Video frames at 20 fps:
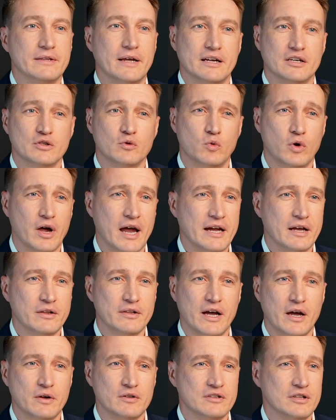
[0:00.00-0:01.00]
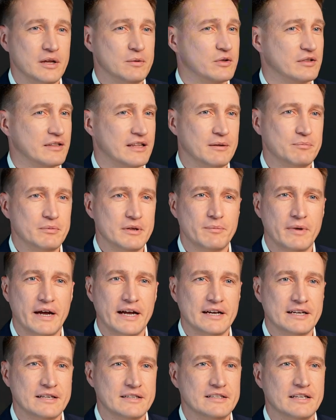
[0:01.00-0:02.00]
It's wild how someone can be
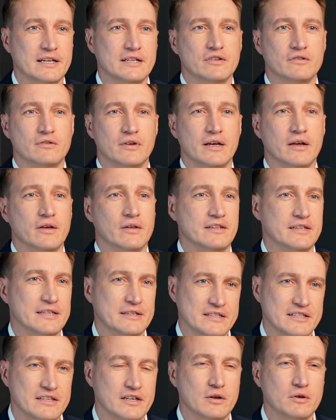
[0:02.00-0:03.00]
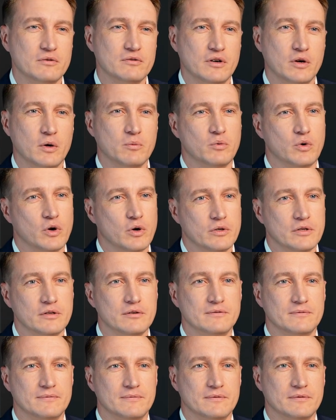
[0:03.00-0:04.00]
making six figures and still feel broke.
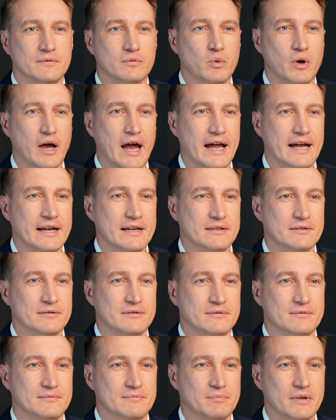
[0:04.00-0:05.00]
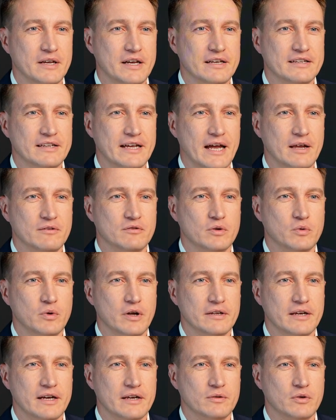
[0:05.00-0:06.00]
Why? Because
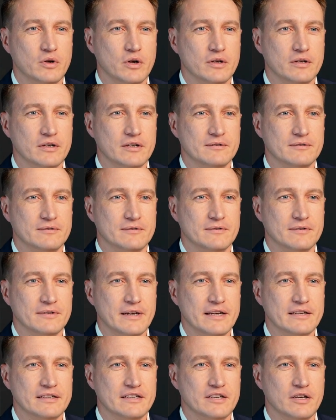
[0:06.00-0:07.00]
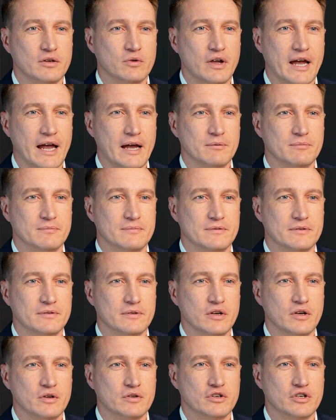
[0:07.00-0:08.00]
everywhere they look, Instagram,
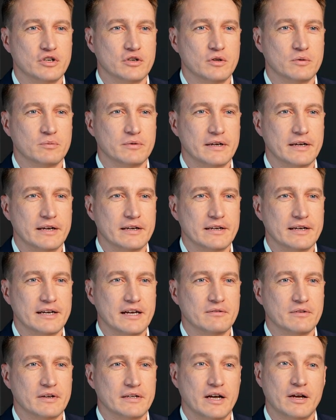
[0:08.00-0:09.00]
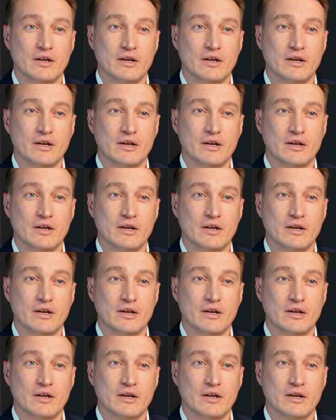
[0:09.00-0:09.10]
YouTube, even their